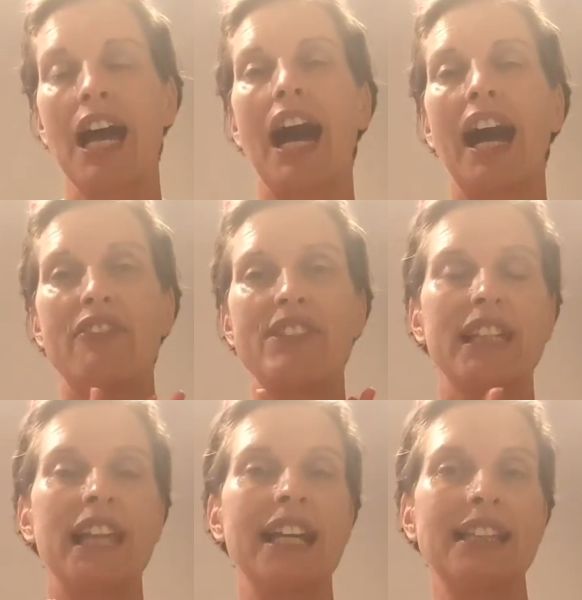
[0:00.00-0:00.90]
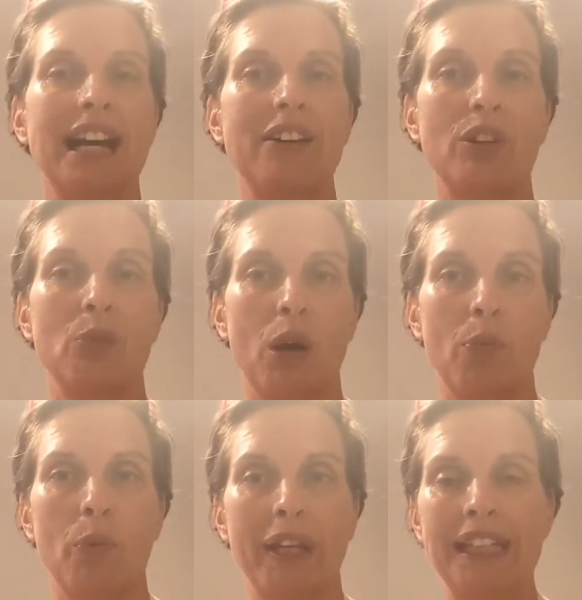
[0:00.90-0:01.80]
I have delayed that for
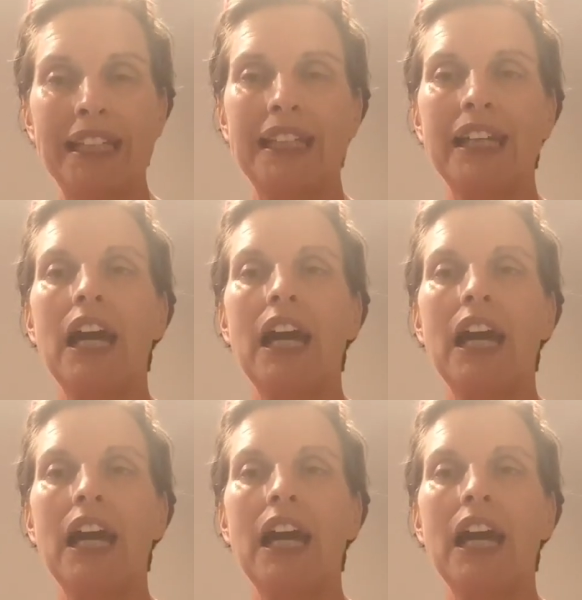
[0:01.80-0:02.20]
1 week.